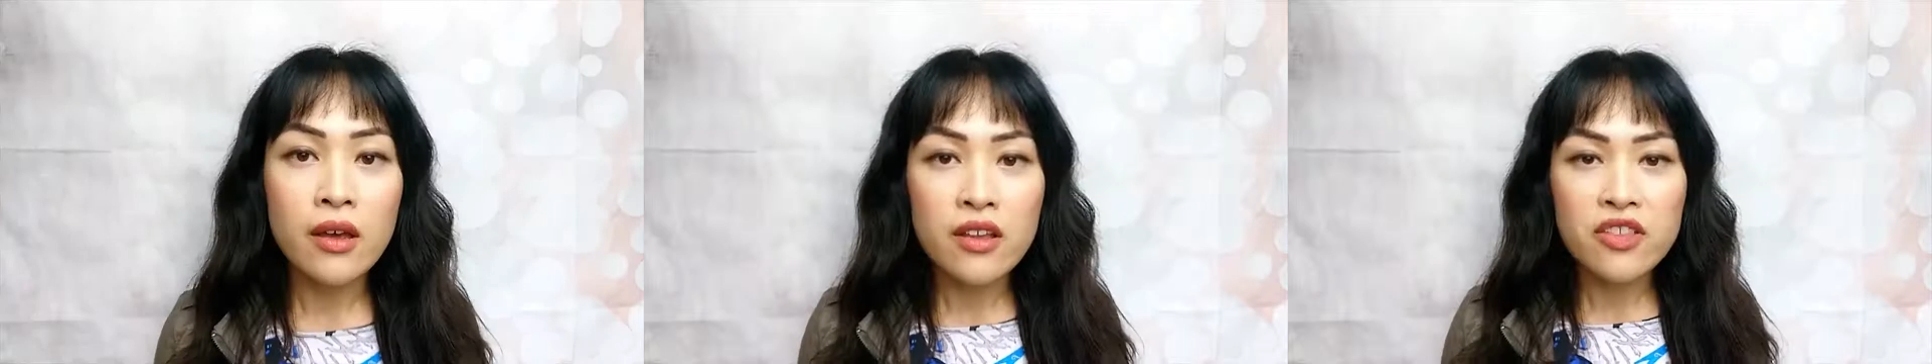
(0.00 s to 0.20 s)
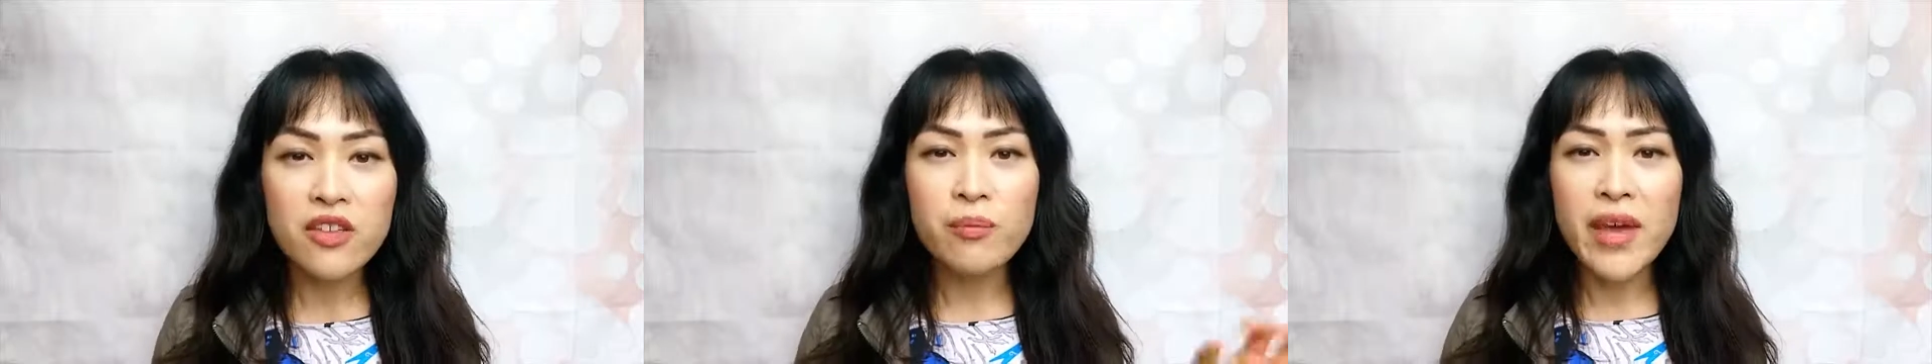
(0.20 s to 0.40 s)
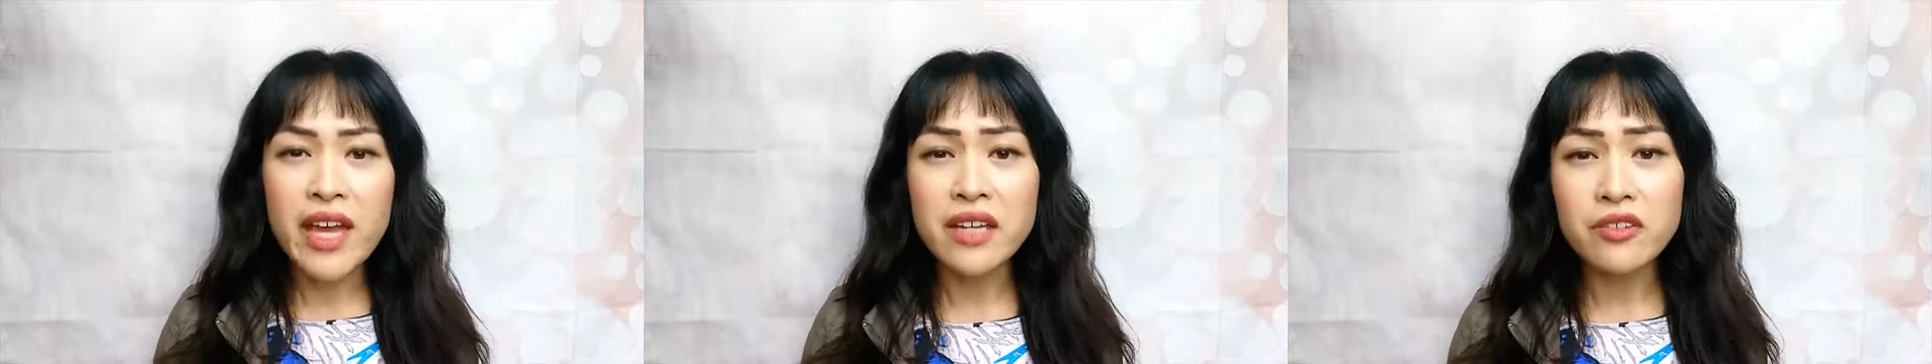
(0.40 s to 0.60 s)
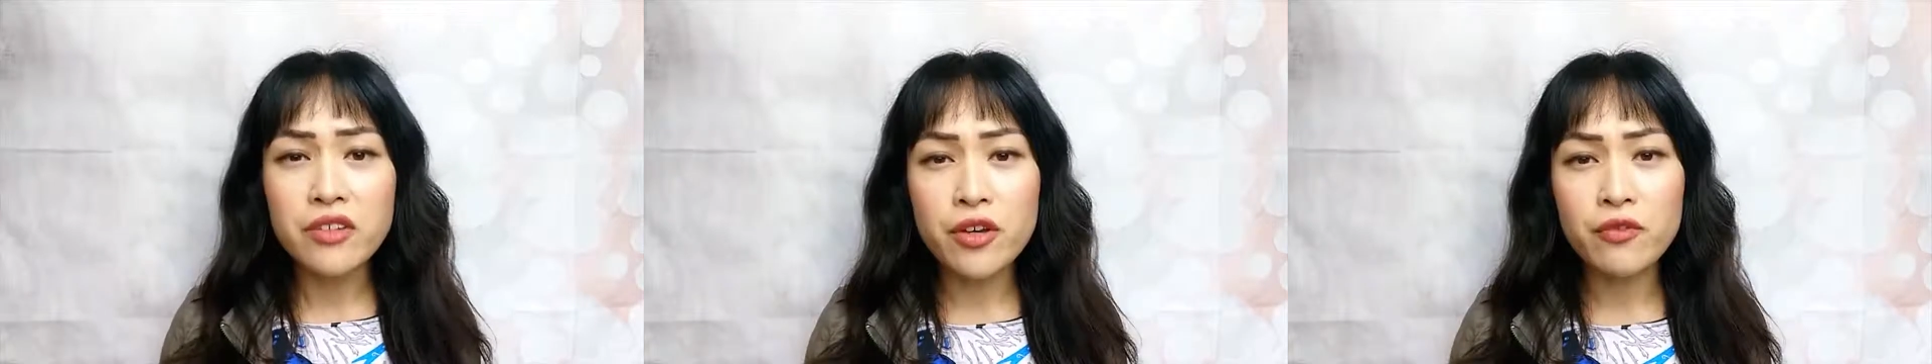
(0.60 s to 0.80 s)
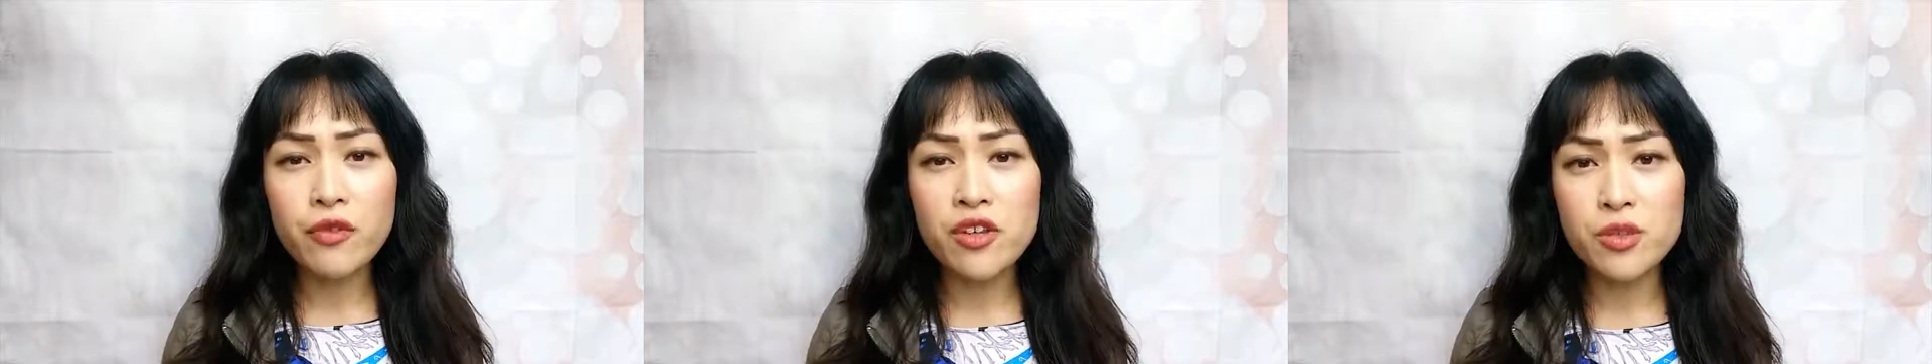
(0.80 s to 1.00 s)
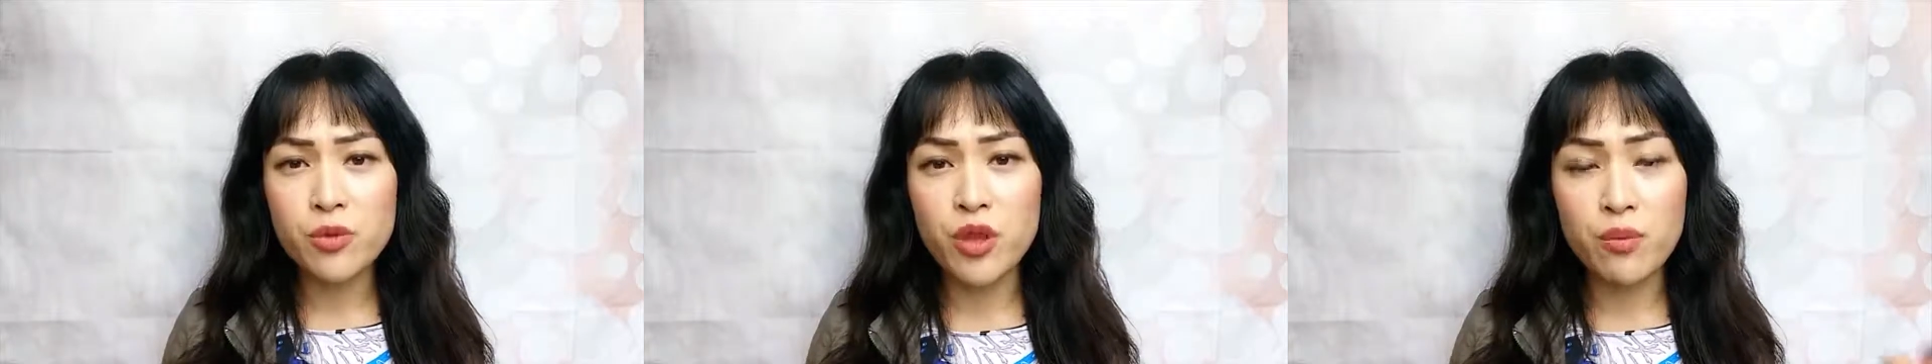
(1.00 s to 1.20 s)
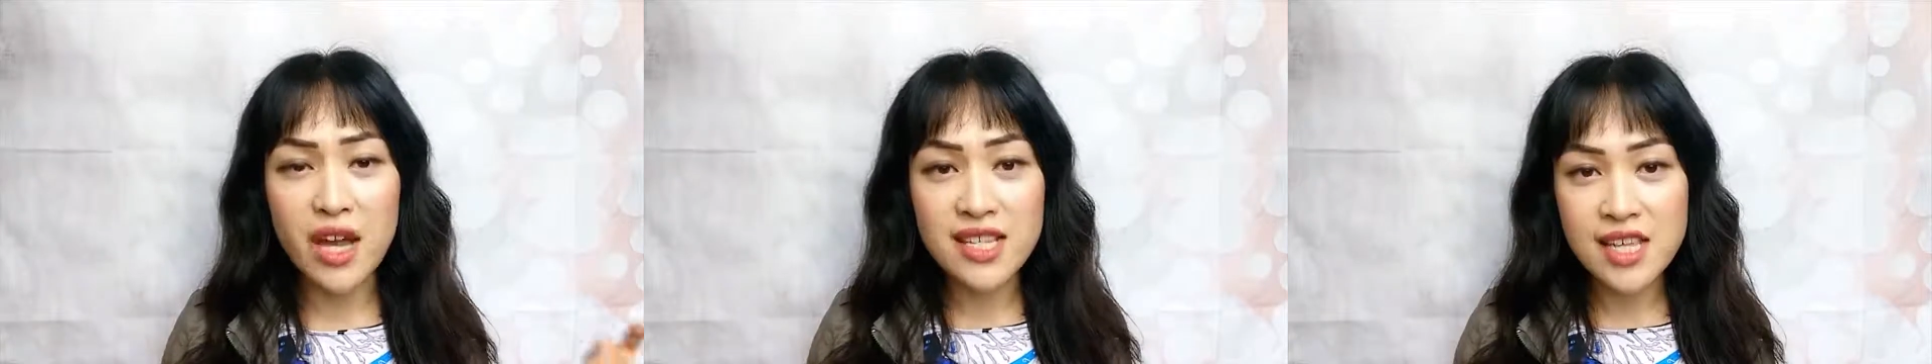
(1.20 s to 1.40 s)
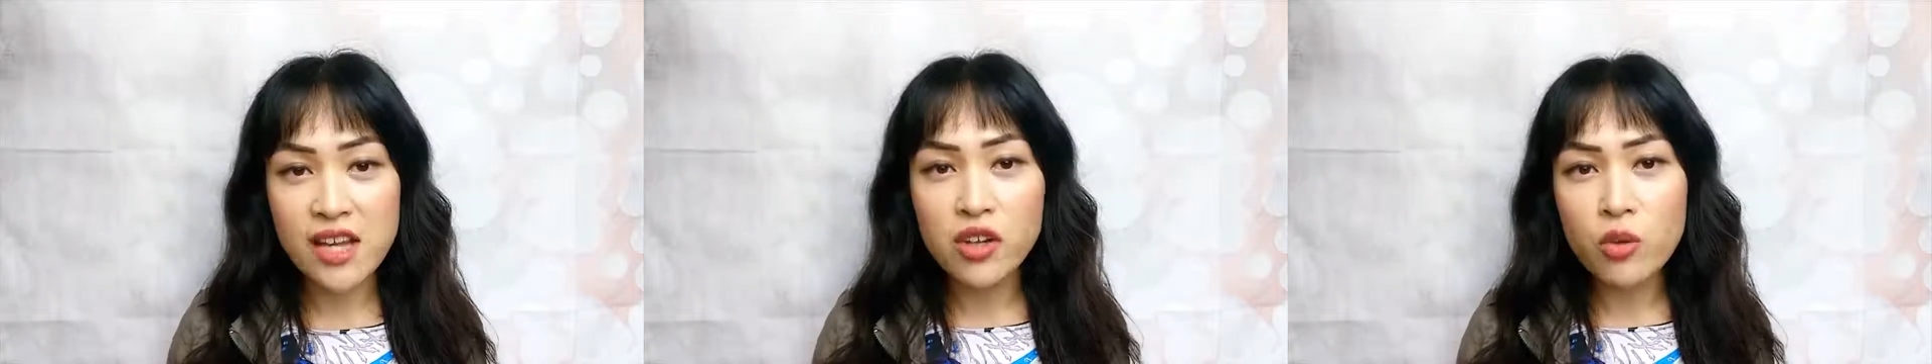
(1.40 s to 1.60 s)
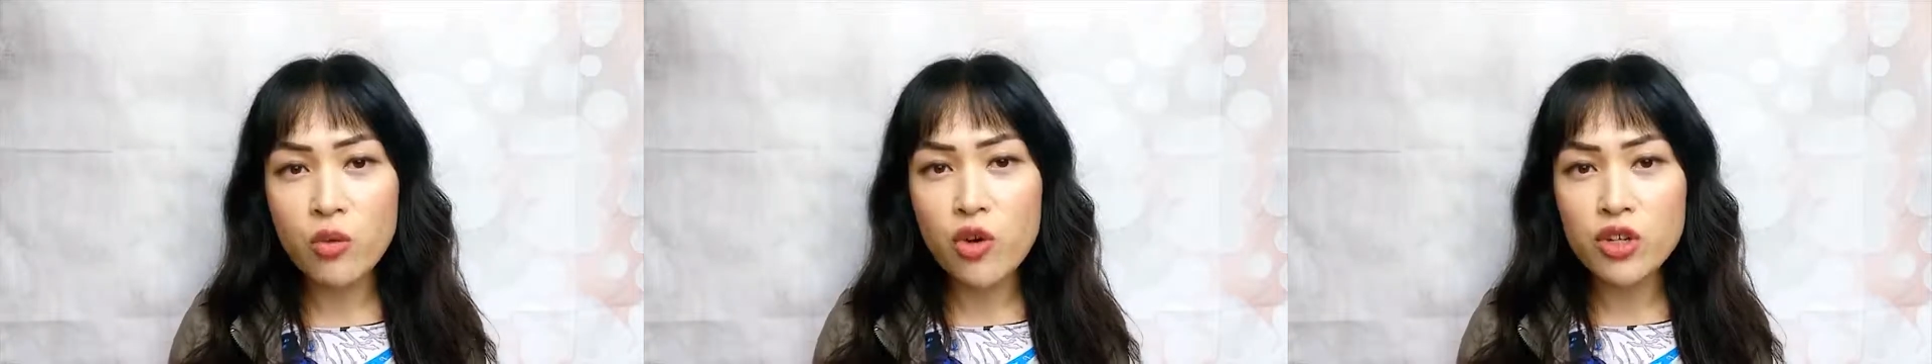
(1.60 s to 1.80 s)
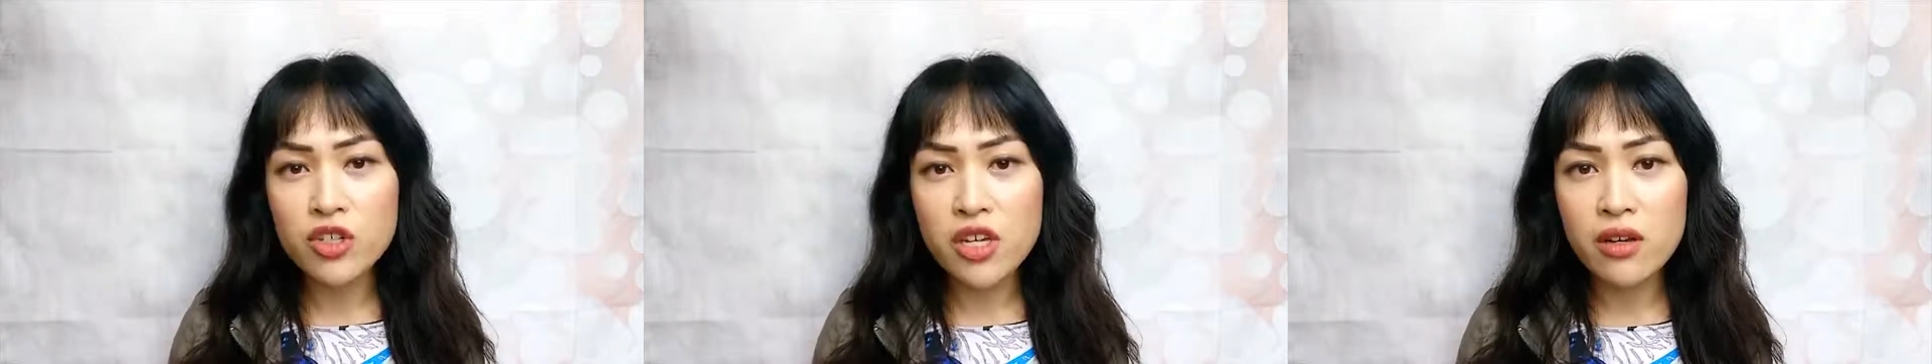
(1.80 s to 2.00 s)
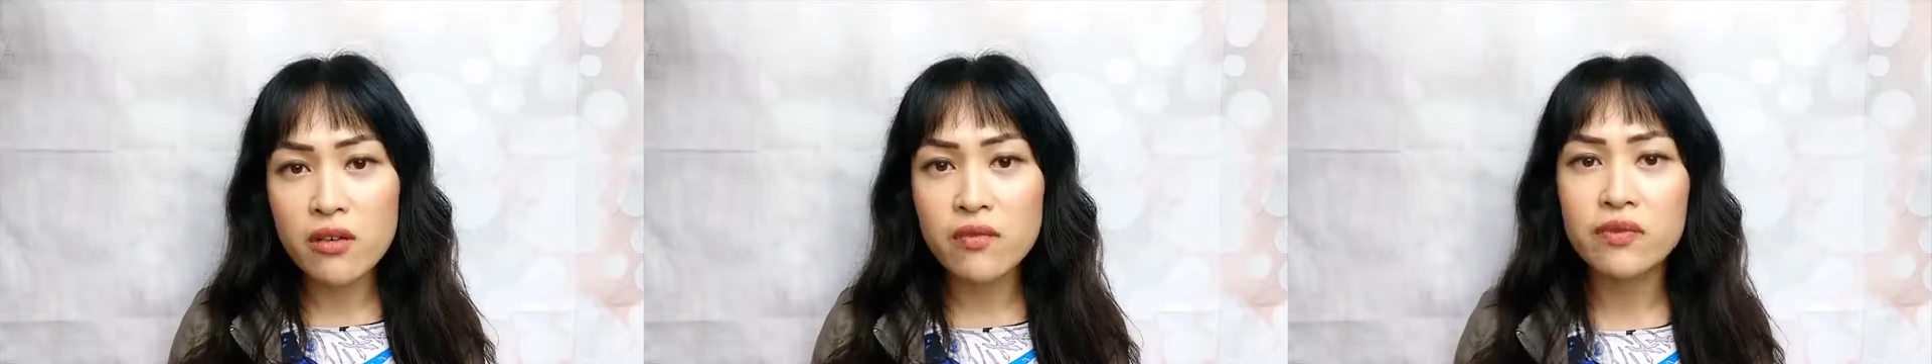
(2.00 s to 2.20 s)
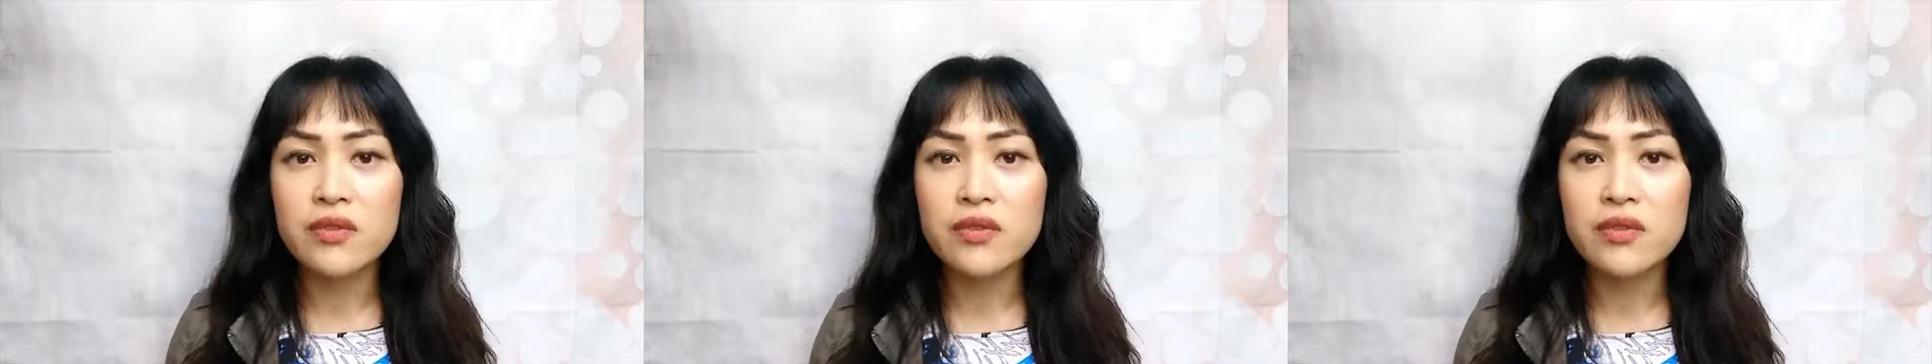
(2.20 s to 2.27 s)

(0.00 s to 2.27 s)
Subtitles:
The main difference with micellar water